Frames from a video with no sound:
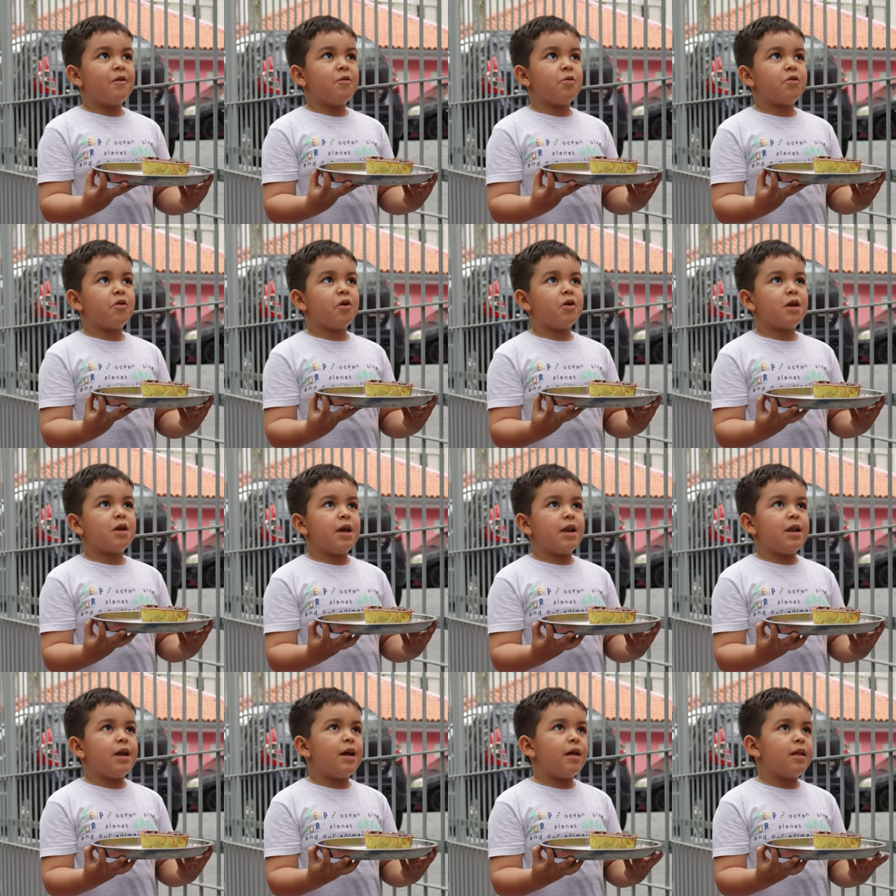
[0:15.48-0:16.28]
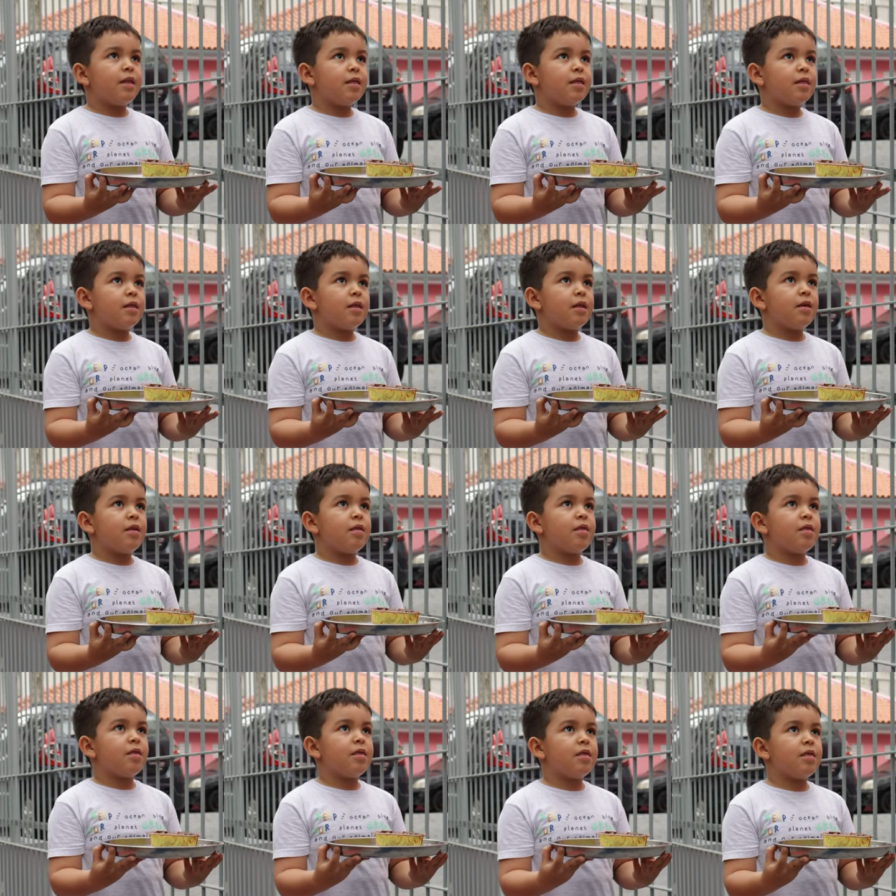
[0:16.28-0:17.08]
I just wanted to.
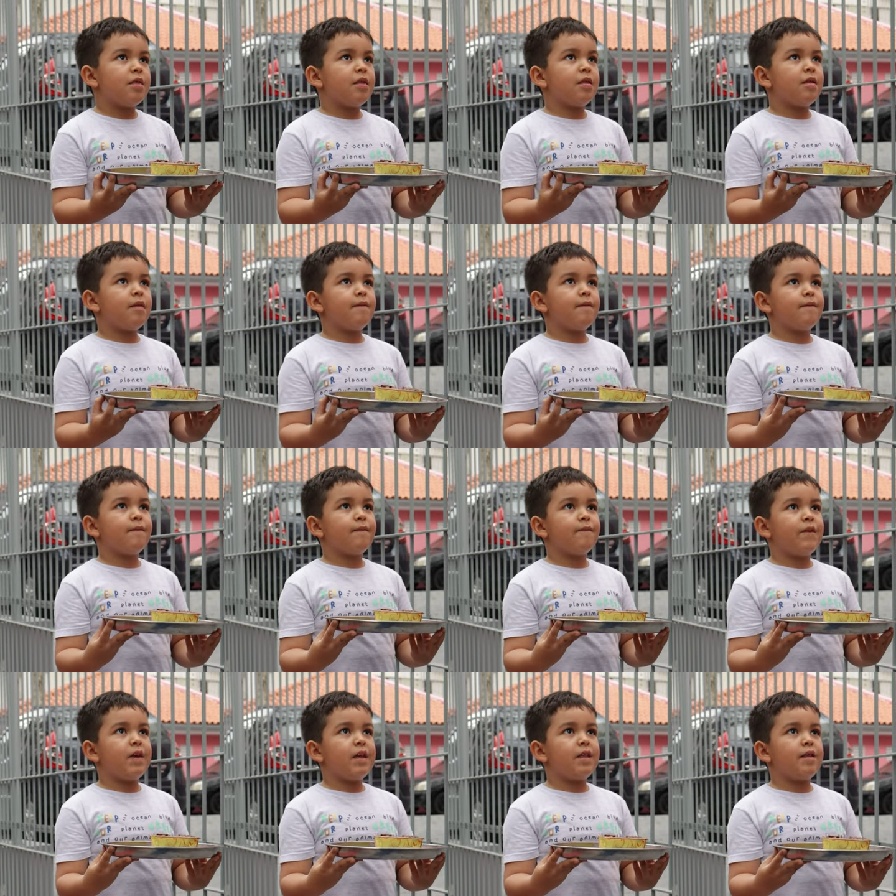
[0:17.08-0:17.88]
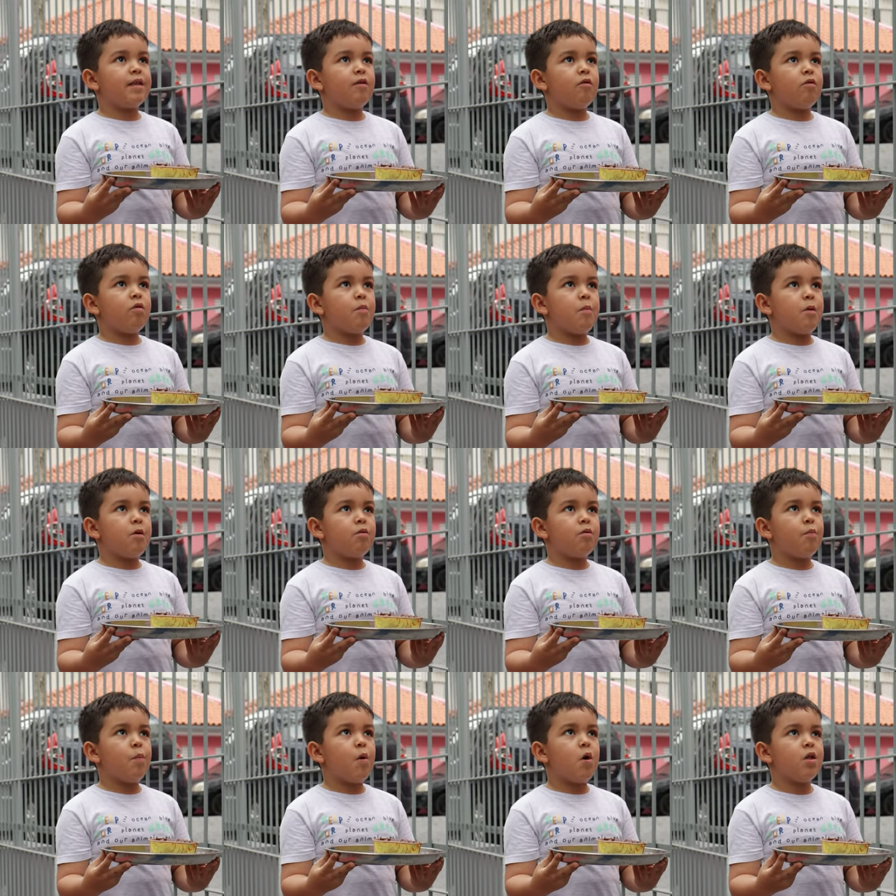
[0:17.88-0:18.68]
Sell my
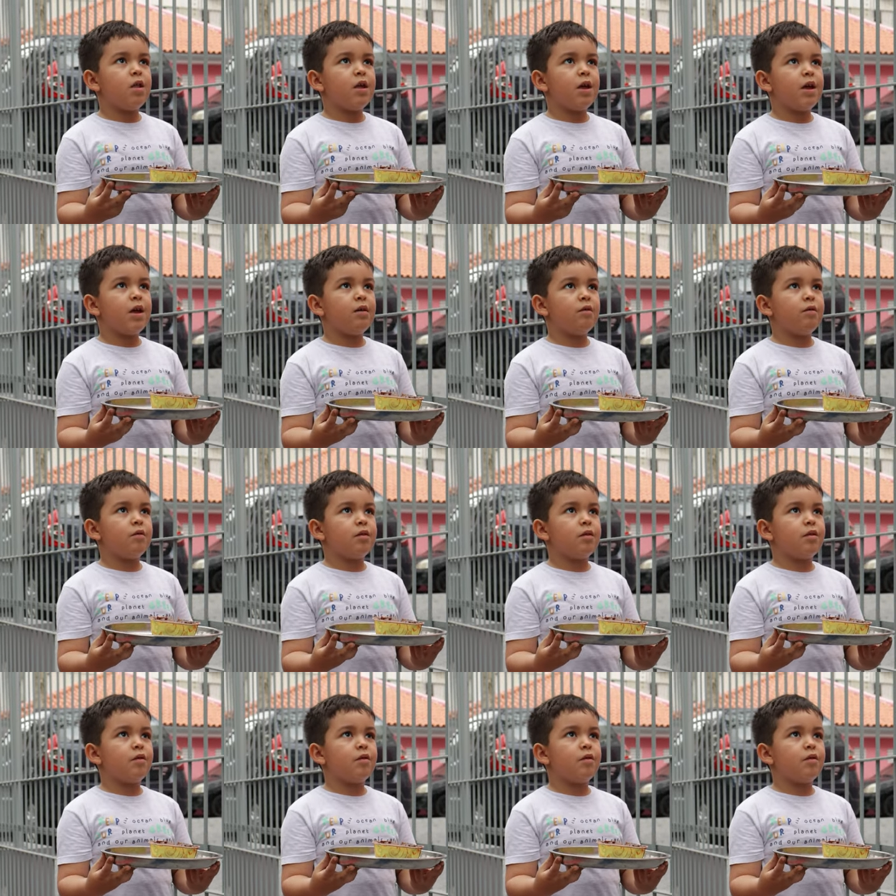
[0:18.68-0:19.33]
dumplings.